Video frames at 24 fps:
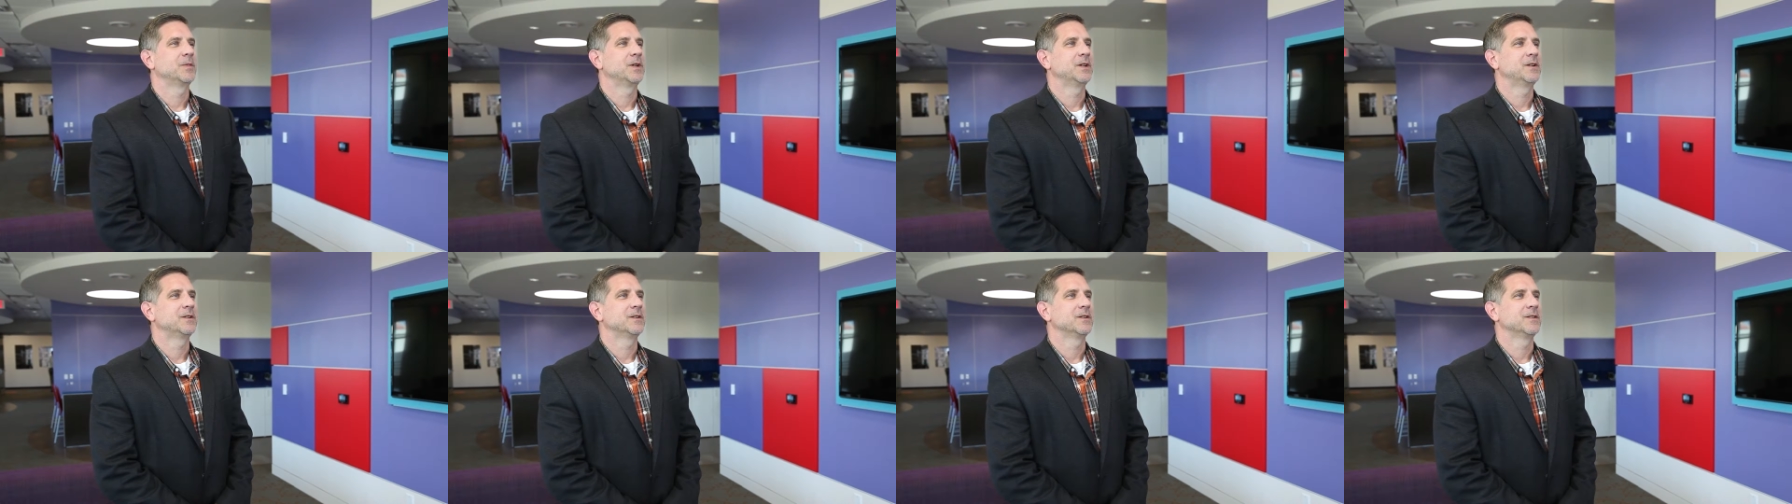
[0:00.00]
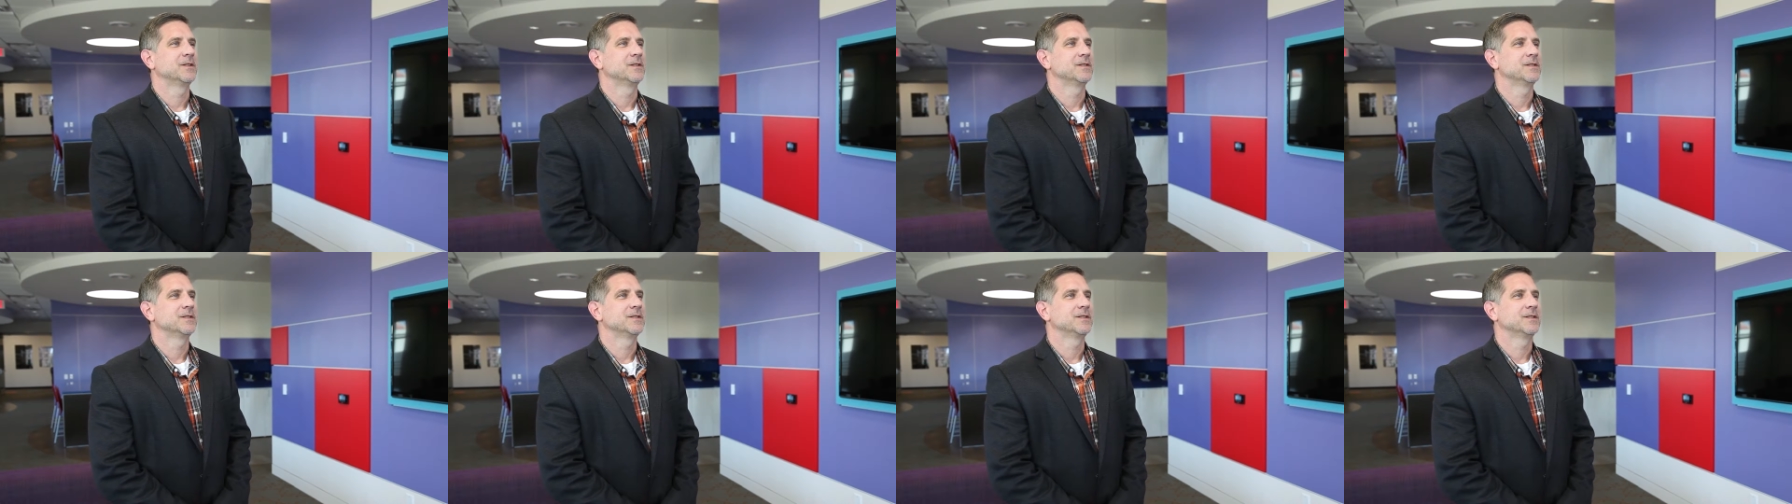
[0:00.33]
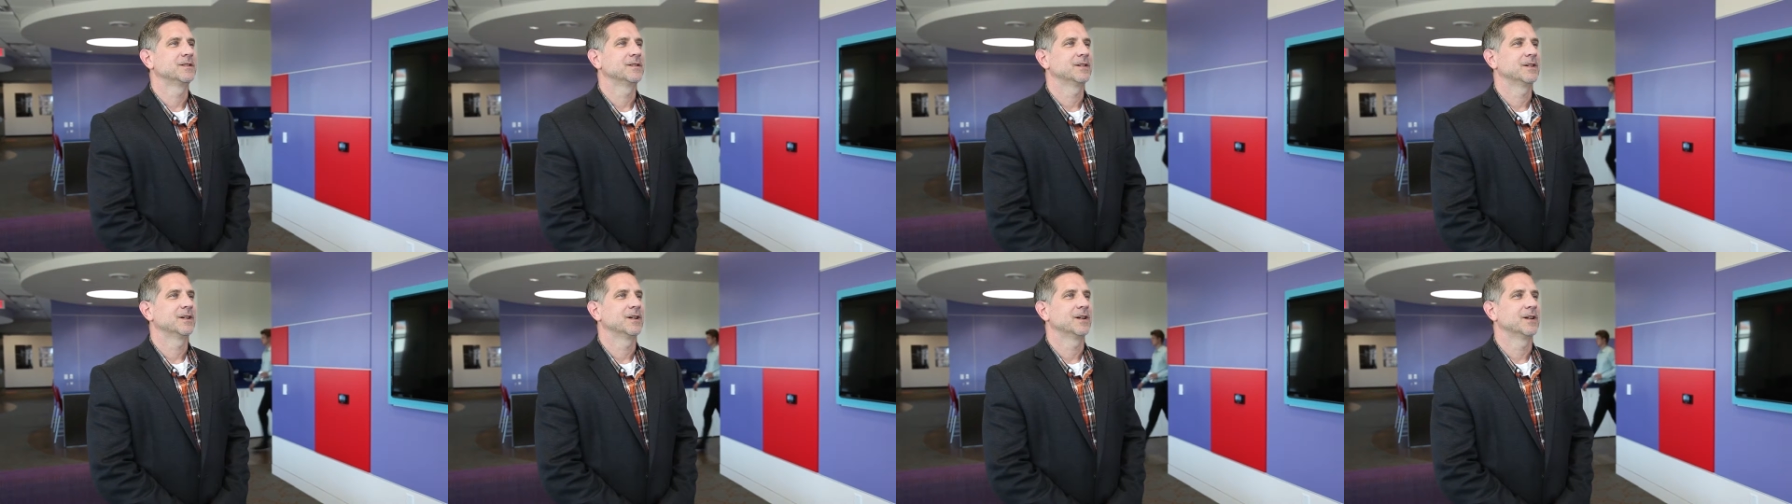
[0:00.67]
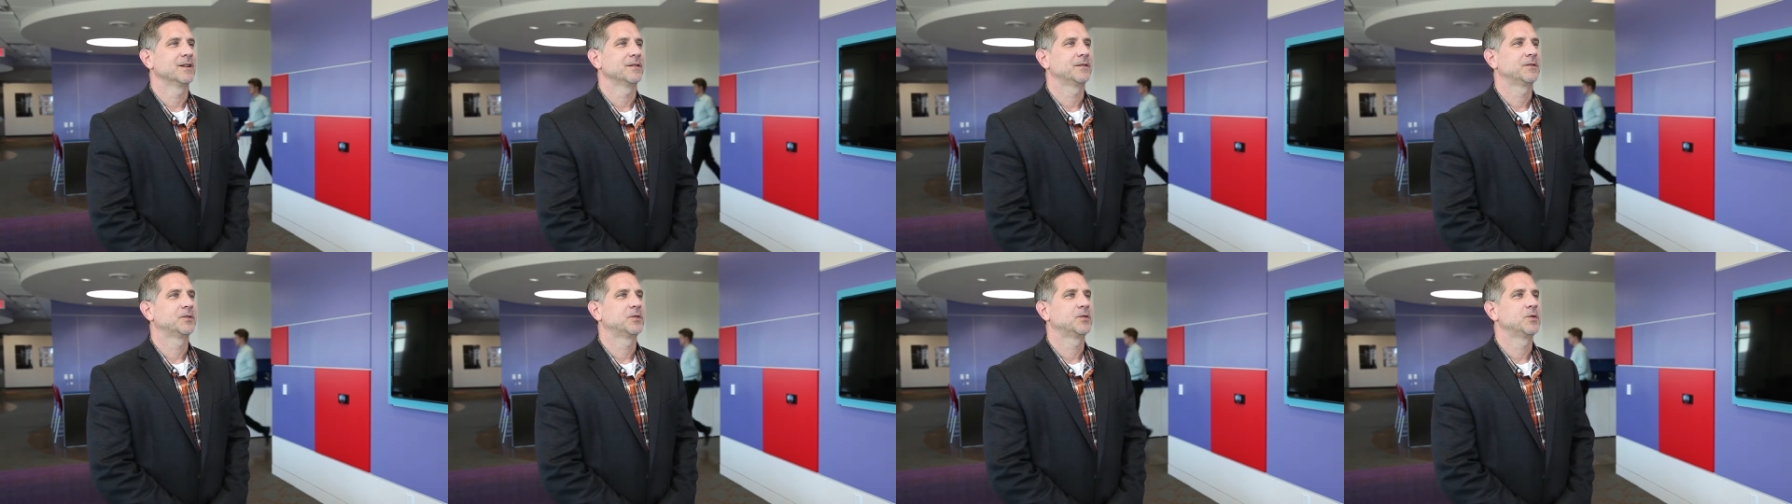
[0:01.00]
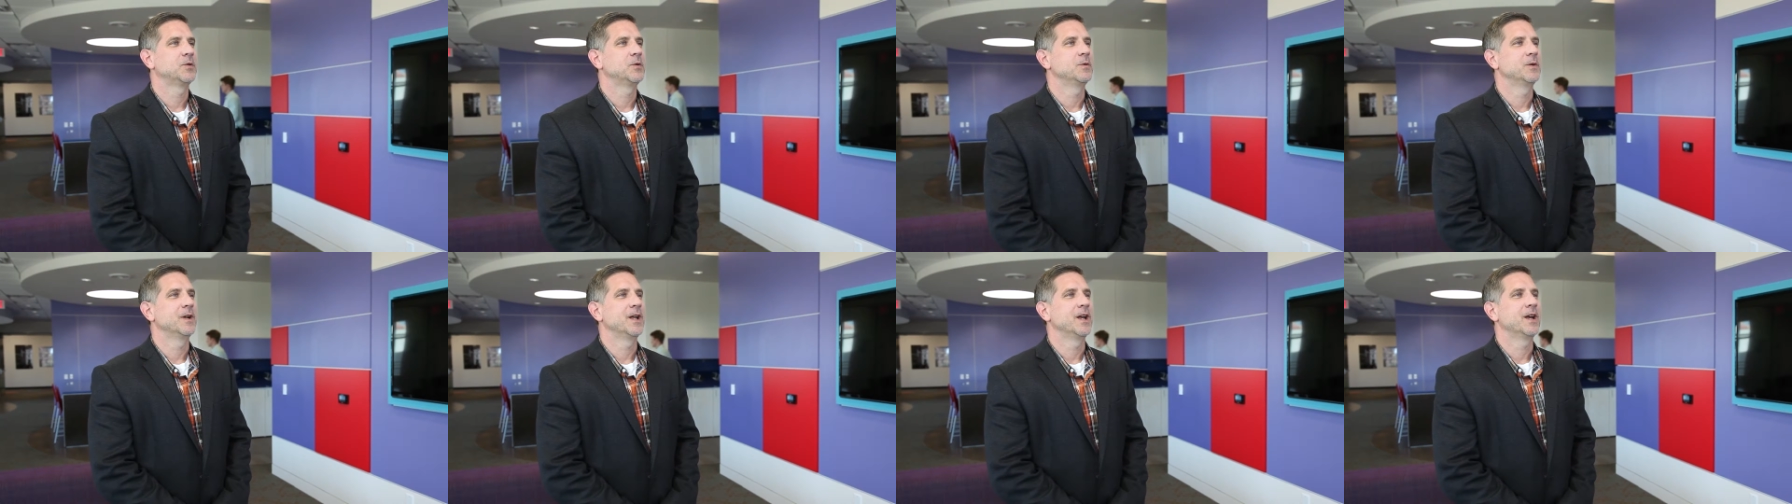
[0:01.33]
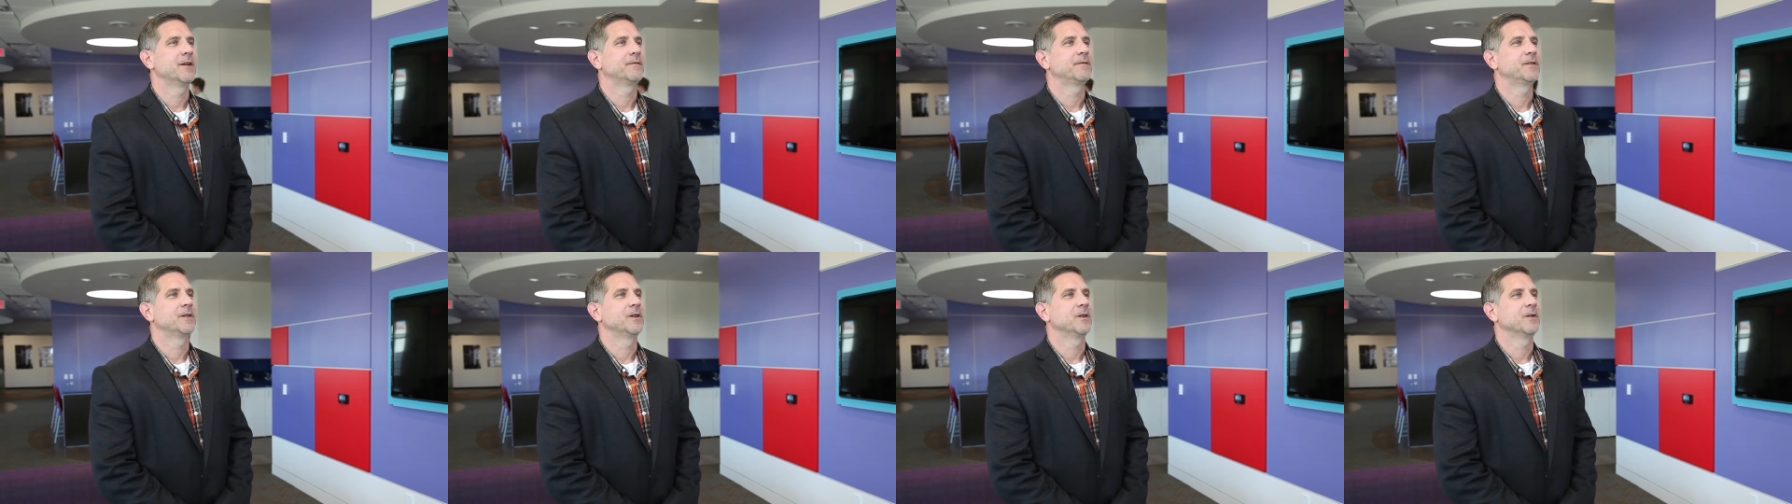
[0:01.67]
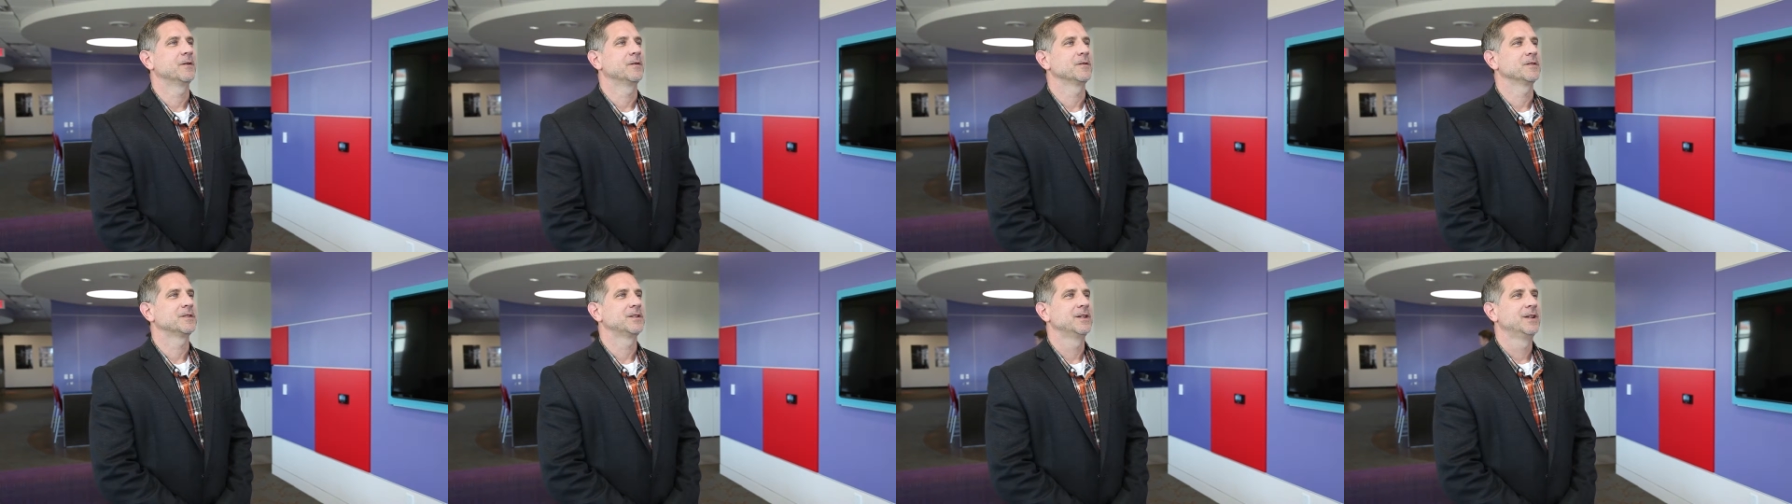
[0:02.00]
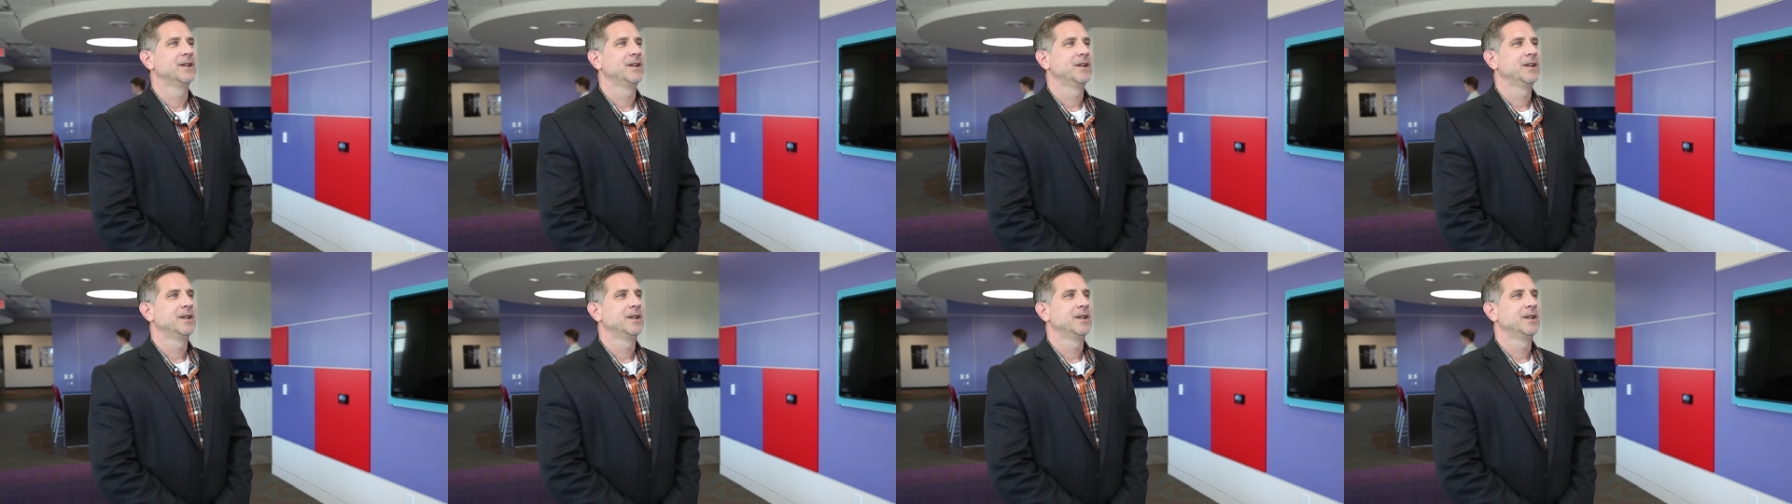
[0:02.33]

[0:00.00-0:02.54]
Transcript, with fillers: because uh, two and a half years